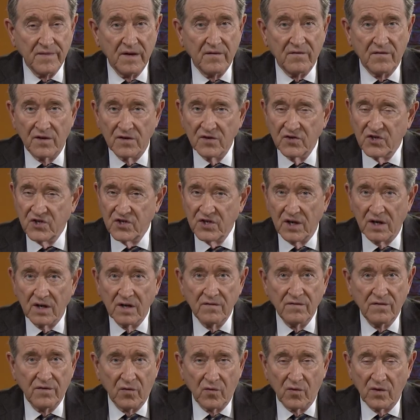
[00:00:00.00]
1
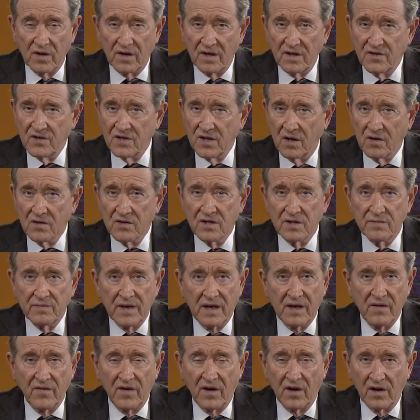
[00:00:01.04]
John 4, it talks
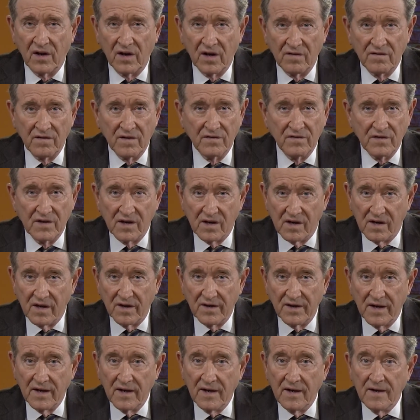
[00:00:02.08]
about the love of God.